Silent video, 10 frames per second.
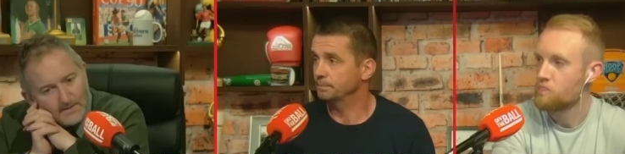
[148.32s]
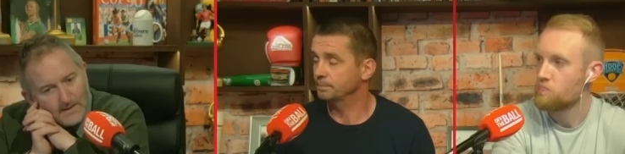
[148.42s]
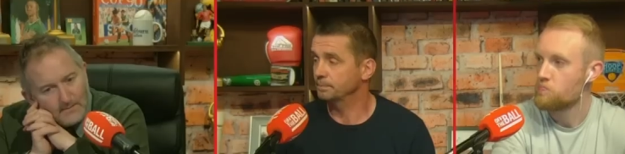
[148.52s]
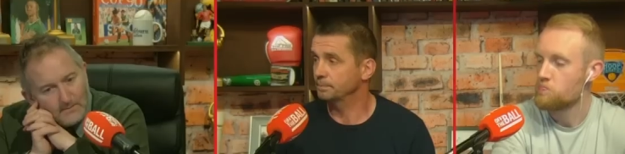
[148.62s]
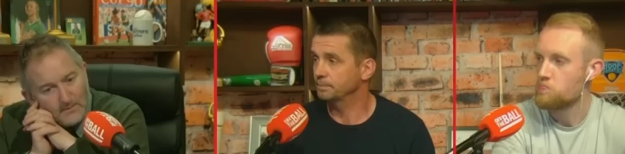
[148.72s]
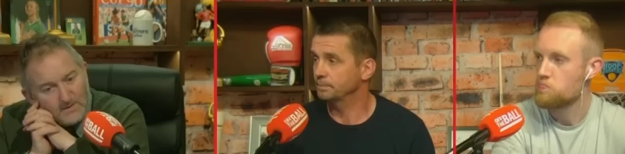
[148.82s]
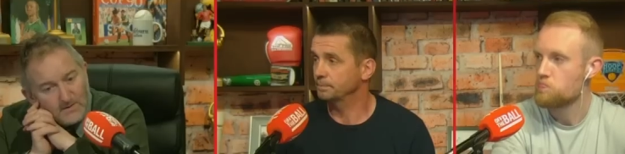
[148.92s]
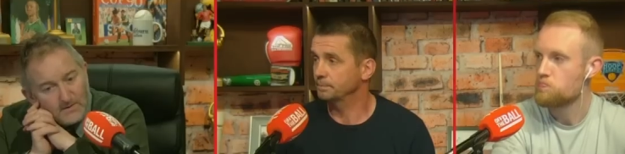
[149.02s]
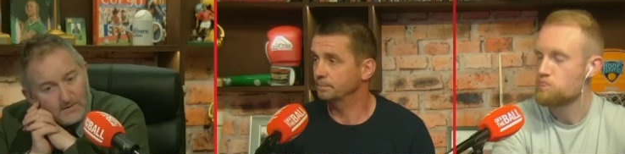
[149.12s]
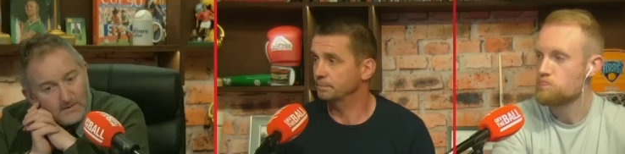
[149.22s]
Speaker 1: like
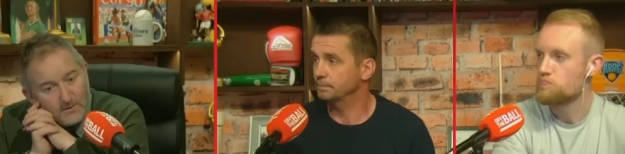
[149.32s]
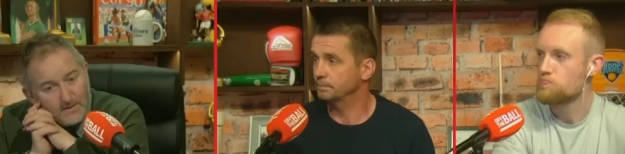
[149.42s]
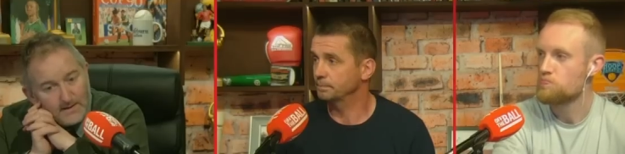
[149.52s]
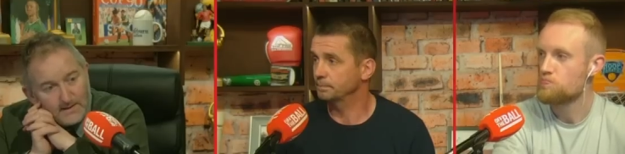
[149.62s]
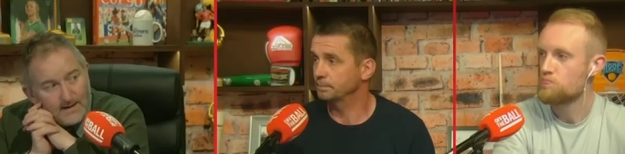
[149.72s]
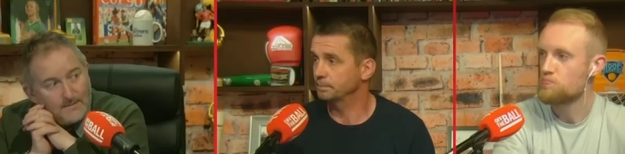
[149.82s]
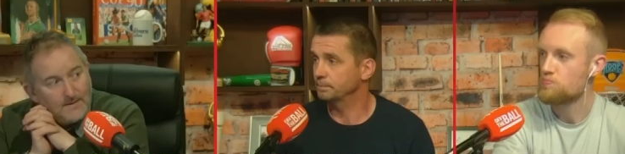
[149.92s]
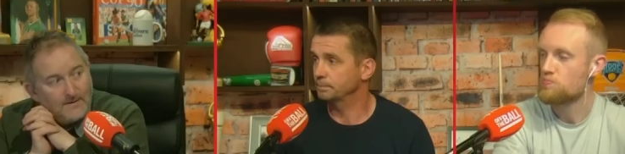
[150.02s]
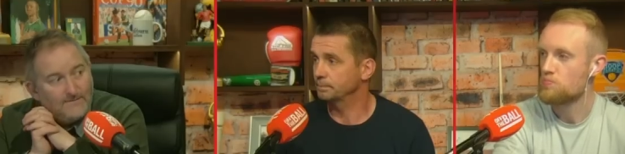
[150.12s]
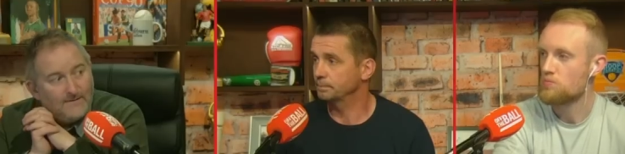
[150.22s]
Munster coming into the game
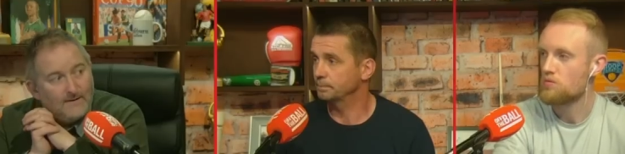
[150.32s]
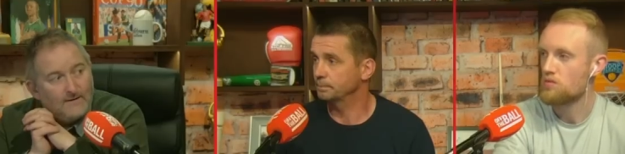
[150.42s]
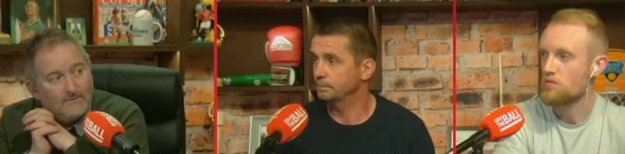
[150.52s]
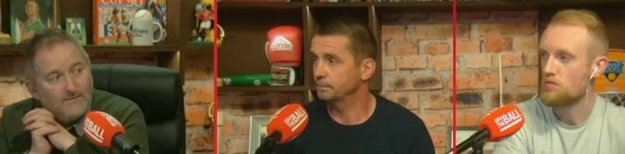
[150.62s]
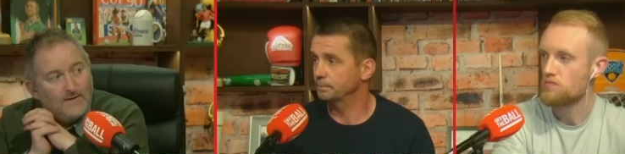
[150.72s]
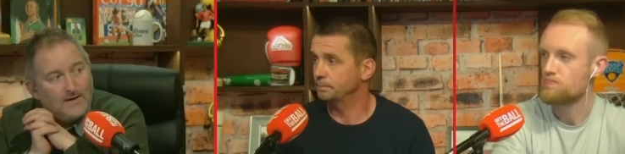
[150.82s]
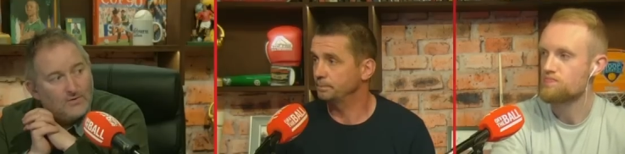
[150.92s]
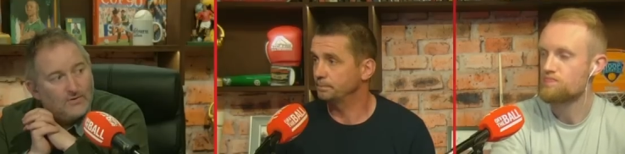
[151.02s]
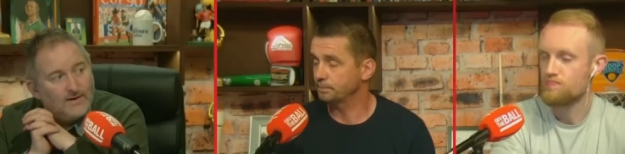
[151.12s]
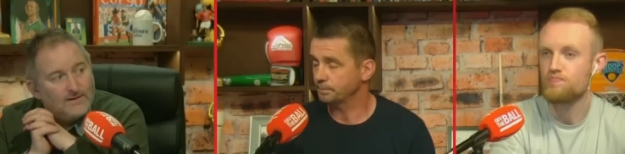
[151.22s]
had a fairly horrific
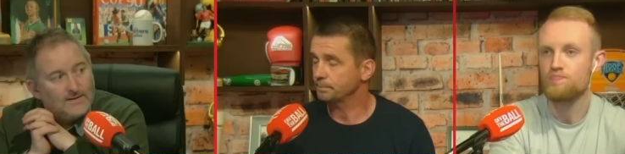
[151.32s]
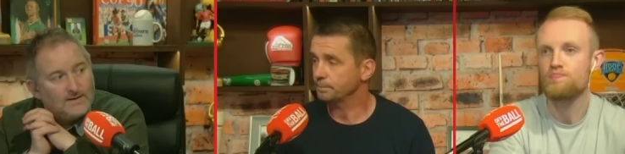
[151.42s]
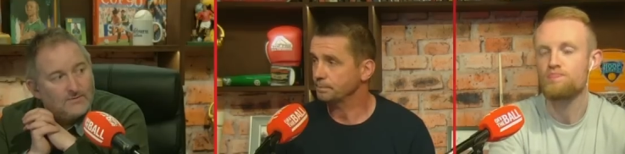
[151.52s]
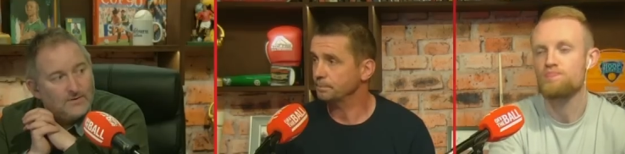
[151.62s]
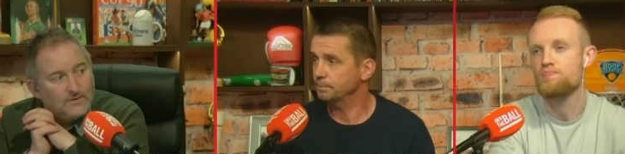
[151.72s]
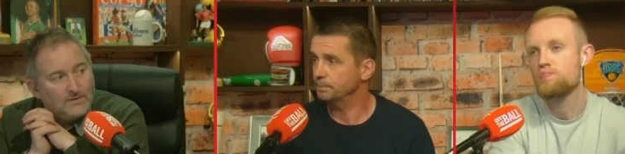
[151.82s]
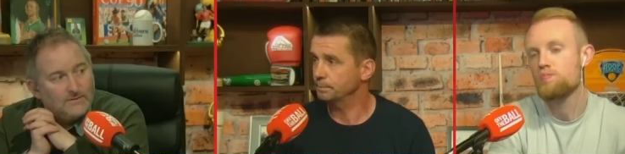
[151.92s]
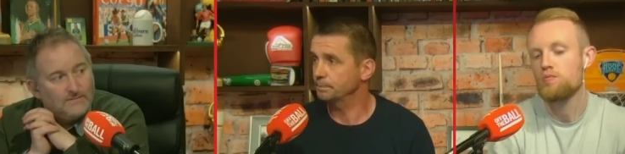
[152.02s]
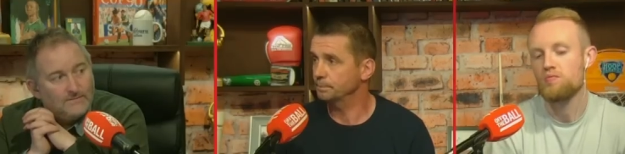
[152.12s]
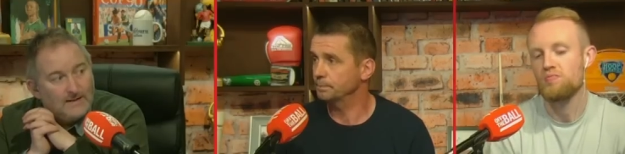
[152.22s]
injury list as a result
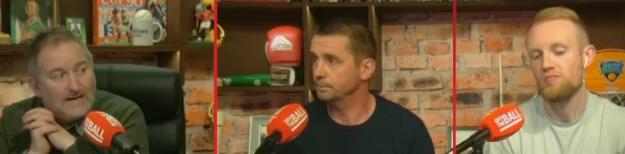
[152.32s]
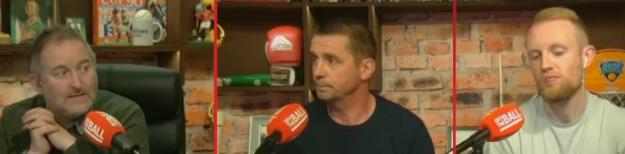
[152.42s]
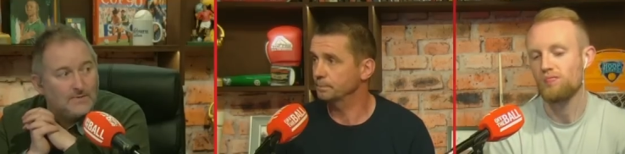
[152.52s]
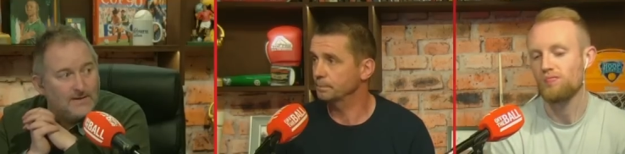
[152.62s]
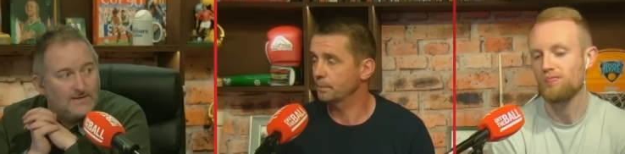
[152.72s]
of last week's